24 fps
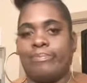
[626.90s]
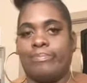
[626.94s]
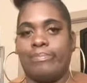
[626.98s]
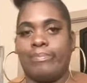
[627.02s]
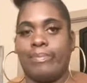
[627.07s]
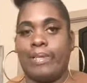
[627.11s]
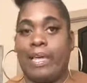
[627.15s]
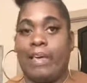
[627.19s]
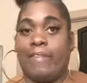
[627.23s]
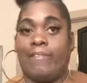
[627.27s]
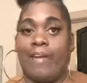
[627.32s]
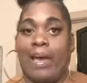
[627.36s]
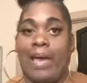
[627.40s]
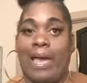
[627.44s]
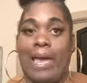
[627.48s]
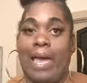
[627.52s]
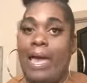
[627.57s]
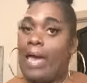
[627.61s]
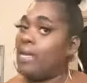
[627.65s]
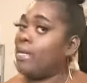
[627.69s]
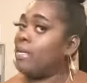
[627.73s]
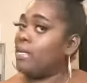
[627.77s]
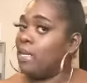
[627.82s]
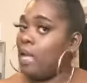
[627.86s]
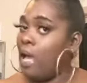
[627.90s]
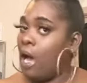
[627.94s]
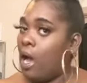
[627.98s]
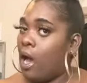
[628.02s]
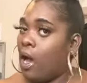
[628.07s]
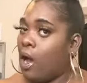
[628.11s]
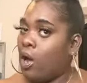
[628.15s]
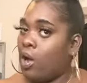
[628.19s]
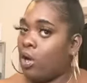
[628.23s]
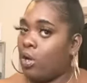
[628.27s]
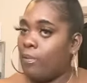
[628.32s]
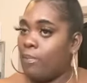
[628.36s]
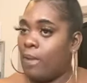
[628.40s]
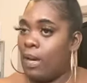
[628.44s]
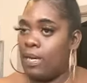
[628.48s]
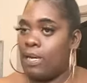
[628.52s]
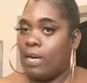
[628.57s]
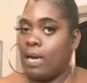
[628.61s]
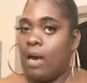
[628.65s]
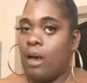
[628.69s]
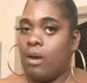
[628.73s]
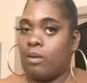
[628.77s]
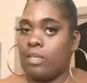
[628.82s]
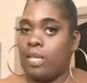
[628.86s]
if I had a dog, my
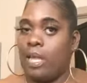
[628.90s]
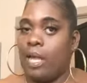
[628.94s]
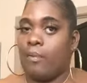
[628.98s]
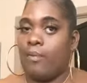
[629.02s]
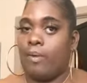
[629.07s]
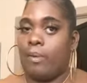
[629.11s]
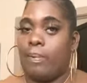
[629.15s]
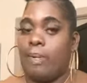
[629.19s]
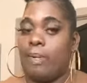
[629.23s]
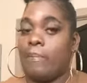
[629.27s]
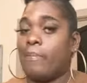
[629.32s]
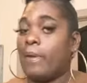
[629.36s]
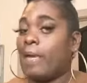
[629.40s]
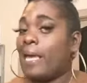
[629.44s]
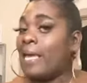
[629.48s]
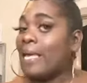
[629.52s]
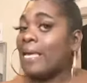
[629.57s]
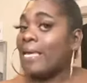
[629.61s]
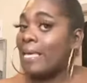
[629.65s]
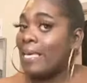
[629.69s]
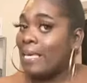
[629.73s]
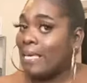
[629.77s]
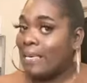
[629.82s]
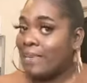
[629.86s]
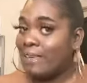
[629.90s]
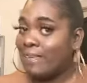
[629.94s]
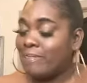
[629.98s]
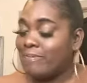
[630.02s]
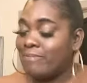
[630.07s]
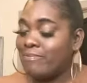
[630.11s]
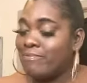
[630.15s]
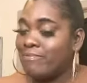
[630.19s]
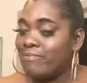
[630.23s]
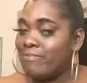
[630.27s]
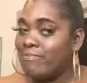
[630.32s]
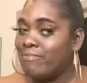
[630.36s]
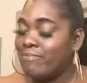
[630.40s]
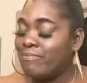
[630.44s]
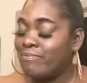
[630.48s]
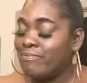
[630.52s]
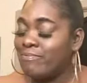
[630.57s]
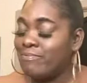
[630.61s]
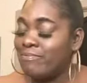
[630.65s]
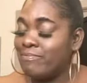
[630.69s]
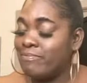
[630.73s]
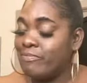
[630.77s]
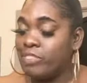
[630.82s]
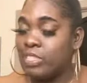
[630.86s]
dog name would be Pinky.
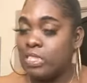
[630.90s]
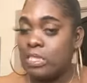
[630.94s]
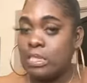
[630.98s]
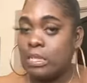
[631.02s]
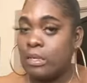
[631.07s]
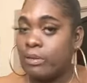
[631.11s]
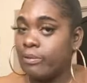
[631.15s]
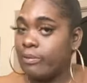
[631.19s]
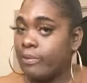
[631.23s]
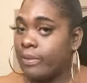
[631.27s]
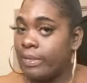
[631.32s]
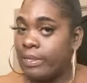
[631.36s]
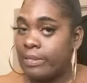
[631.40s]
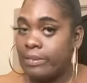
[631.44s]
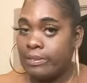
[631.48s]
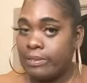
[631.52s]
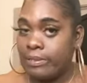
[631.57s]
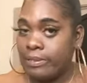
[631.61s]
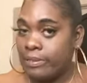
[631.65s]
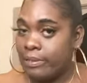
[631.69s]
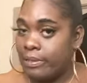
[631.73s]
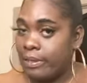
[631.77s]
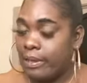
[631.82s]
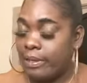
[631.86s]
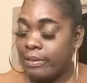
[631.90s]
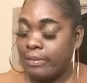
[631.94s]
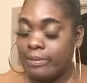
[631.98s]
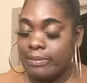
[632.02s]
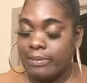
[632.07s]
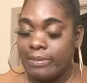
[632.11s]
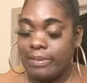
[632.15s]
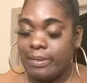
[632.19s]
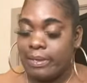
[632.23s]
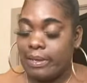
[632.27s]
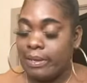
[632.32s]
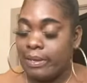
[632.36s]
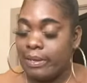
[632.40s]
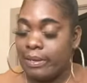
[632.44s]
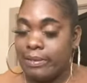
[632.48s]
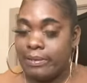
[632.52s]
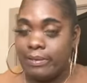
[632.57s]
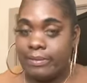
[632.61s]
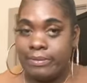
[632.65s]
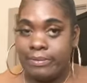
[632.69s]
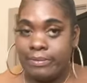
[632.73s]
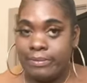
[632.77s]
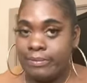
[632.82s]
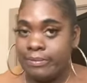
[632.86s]
For some reason,
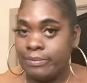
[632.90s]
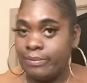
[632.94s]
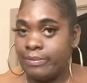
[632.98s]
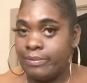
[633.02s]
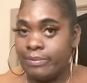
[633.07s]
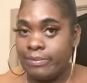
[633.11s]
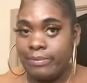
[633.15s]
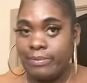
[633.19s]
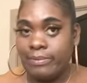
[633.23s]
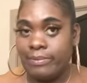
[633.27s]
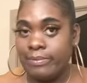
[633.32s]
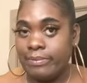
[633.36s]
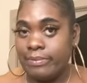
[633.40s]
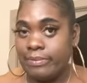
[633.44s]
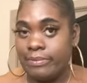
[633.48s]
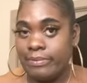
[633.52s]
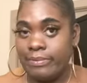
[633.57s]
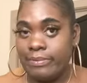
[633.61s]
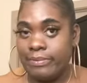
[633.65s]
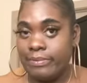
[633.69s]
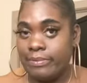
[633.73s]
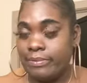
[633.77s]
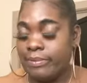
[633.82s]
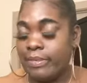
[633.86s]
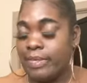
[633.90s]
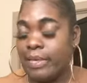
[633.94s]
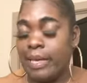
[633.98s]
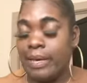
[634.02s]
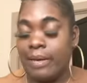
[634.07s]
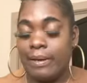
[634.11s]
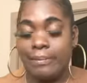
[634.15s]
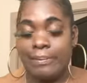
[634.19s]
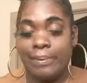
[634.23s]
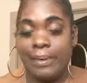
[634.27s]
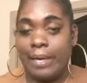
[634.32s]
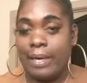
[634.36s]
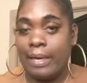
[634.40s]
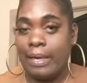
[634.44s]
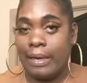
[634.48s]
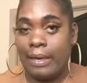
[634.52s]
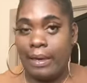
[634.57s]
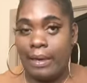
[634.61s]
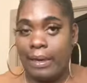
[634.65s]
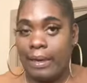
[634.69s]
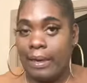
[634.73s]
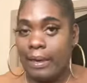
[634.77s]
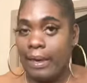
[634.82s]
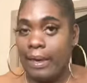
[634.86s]

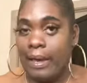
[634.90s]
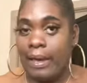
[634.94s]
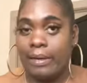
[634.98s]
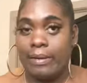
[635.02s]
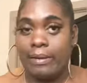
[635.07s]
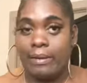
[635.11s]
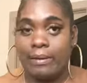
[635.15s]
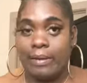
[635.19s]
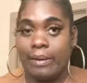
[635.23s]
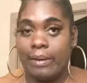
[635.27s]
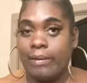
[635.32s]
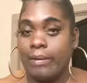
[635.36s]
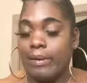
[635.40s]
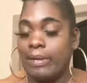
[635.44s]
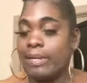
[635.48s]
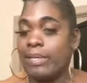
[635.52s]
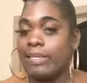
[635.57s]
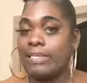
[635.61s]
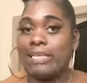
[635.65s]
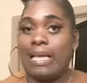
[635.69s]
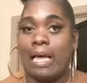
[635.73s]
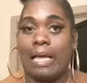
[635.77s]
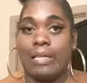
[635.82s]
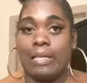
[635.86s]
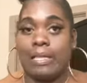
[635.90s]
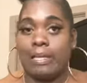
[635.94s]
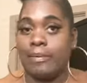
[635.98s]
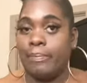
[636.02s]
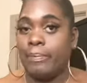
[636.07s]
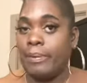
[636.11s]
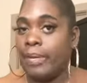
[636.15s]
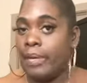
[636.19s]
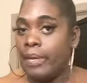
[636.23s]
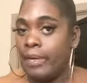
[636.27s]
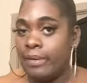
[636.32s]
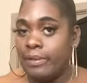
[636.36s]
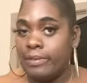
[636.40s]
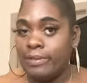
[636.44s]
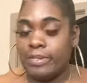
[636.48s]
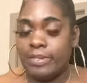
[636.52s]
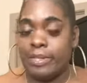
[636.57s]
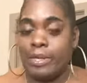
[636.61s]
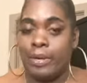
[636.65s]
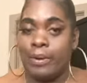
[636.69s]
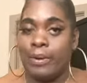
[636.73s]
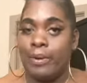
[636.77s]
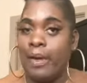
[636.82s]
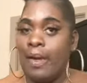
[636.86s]
Pinky. I don't know, because I love pink.
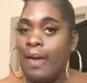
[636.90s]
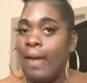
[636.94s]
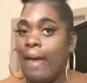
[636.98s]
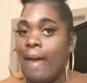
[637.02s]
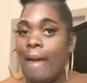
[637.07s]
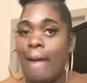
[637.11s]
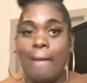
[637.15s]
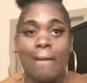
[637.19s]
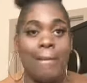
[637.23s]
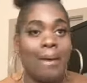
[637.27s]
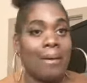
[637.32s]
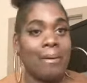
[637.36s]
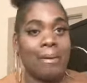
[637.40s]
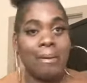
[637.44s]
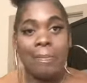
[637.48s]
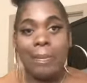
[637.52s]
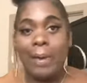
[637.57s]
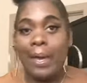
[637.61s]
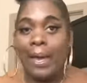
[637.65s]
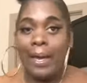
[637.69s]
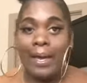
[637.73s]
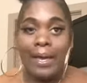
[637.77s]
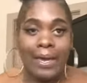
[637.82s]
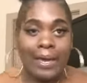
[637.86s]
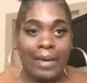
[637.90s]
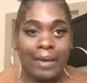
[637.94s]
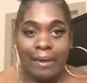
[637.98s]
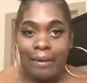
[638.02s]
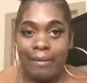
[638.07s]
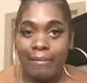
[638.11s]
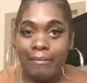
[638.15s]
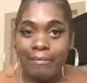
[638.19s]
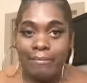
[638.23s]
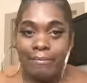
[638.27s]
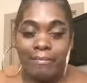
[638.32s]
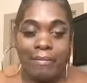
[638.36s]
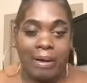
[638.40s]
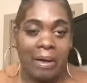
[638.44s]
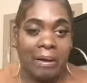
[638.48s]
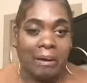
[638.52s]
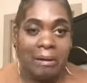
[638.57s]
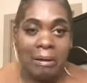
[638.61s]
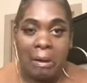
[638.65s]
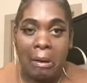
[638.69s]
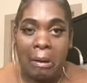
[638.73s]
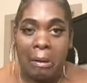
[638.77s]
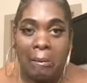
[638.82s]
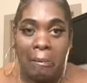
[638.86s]
So, maybe Pinky. I
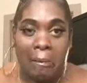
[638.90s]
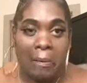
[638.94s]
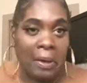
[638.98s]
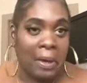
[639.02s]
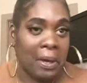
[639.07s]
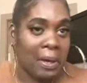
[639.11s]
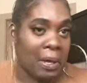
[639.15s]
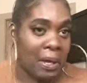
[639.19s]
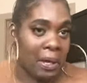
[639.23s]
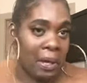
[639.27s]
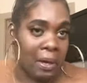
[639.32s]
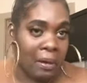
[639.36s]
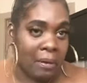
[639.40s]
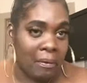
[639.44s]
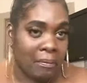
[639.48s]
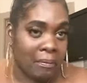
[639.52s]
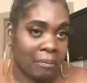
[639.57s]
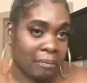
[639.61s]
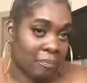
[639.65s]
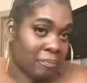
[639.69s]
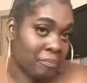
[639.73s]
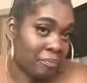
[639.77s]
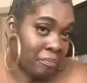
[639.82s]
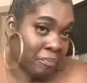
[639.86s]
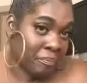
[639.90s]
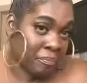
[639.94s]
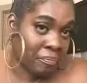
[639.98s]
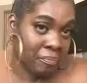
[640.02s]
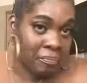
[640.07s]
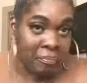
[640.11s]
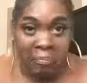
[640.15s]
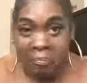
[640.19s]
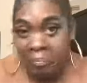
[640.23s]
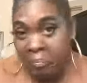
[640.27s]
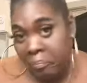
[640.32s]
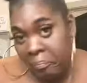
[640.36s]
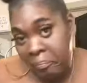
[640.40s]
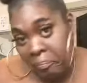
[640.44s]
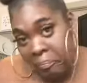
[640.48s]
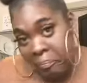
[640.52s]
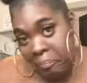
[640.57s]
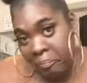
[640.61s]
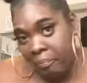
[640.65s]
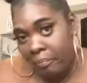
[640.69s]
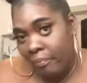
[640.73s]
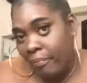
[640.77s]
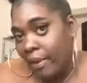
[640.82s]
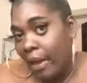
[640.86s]
don't know, Pinky.
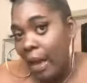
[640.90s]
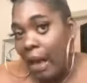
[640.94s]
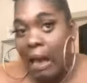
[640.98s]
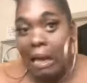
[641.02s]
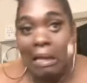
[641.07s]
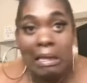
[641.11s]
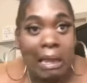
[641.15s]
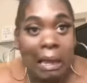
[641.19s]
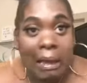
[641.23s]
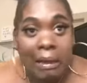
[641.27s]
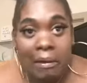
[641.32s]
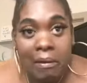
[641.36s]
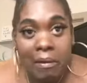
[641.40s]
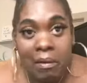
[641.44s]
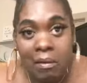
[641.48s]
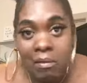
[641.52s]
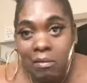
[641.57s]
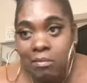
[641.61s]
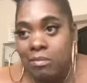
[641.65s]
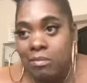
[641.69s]
I like it.